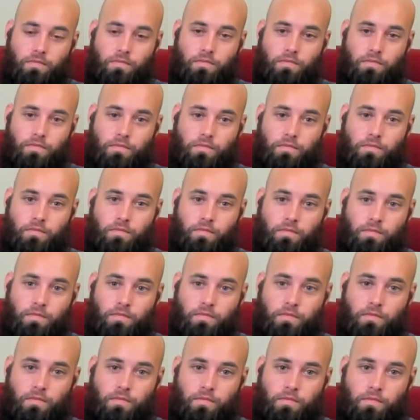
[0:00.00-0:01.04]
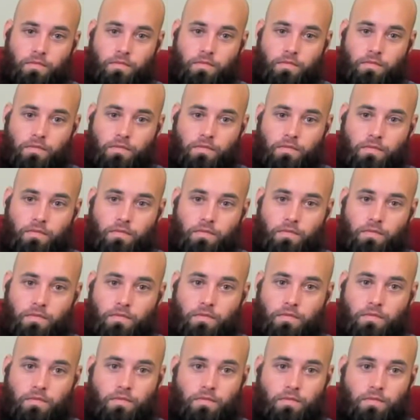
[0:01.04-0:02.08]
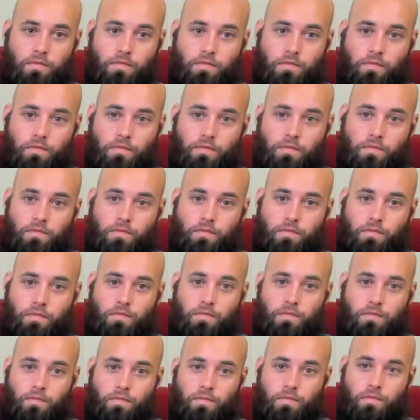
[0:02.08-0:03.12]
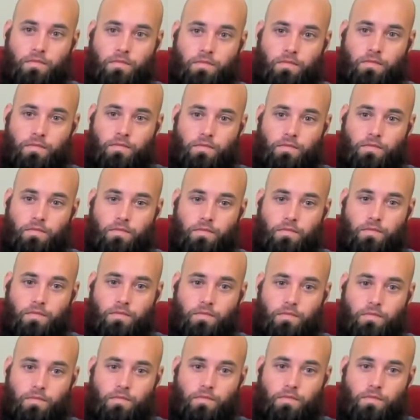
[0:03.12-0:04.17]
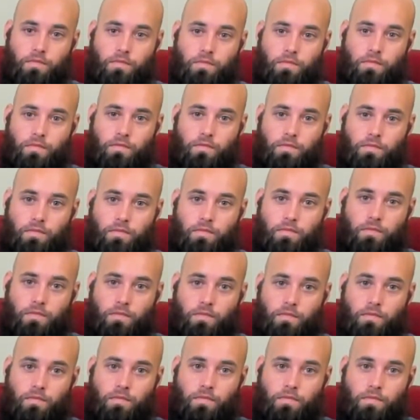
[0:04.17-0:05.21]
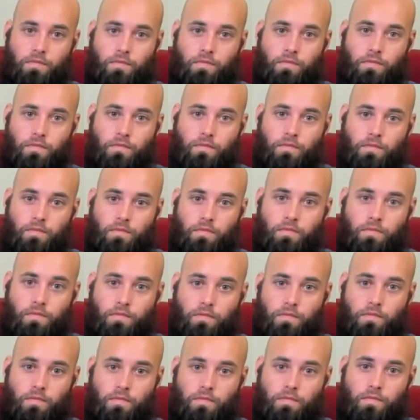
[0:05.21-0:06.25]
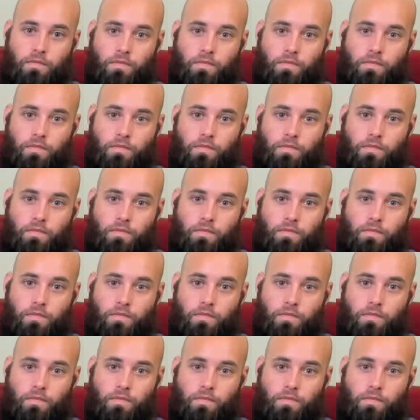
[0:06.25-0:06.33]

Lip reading: (silent)